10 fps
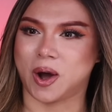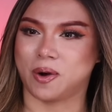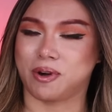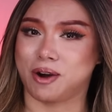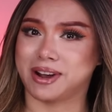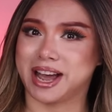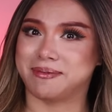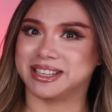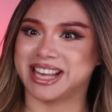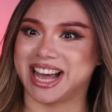Oh, okay,
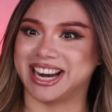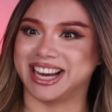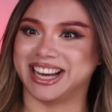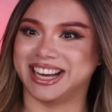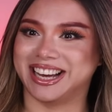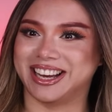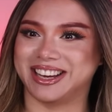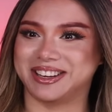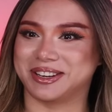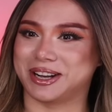Miss Hannah.
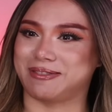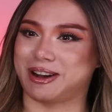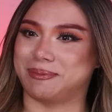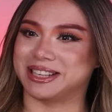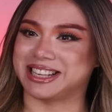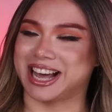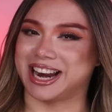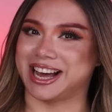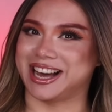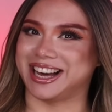Come on, Miss
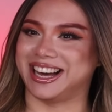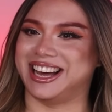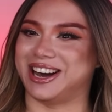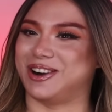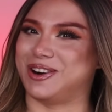Hannah.